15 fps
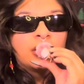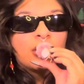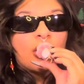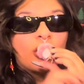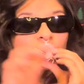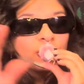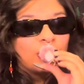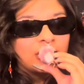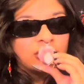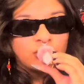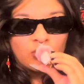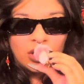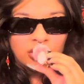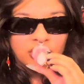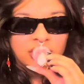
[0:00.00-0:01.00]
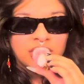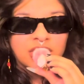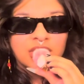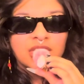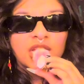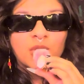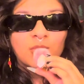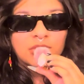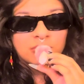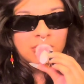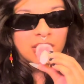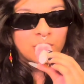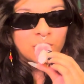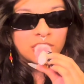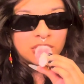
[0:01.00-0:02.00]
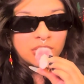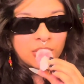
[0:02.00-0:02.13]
all the way to Washington and was met with